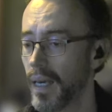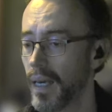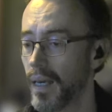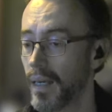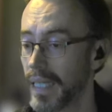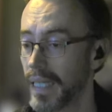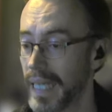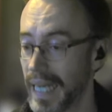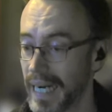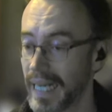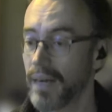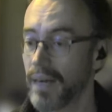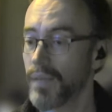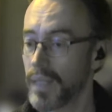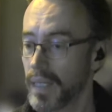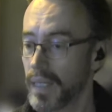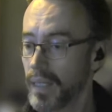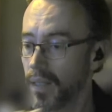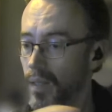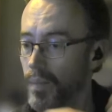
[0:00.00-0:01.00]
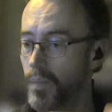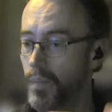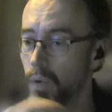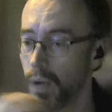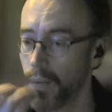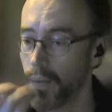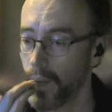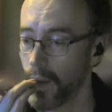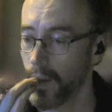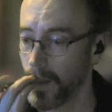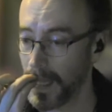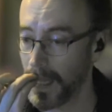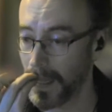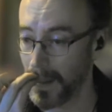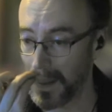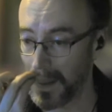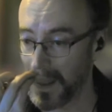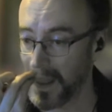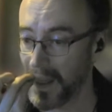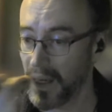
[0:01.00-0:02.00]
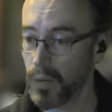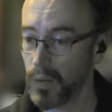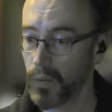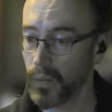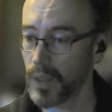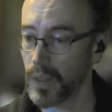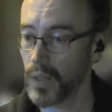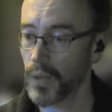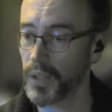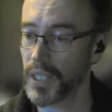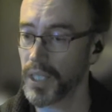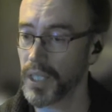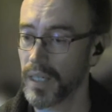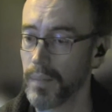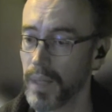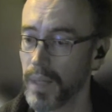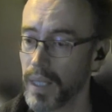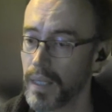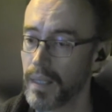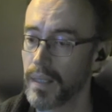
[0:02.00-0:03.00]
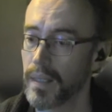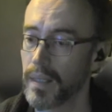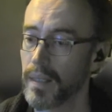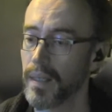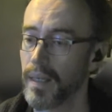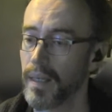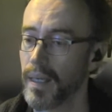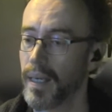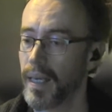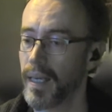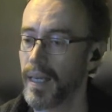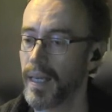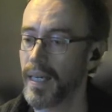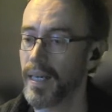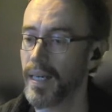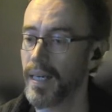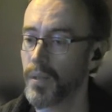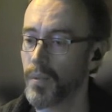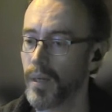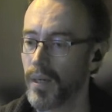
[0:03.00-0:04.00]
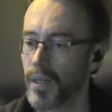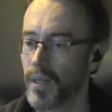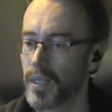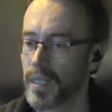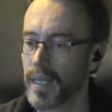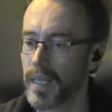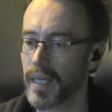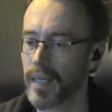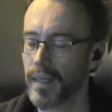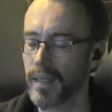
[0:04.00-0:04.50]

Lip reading: getting everything to the point where we're like, we're launching in a month, and here's what it looks like.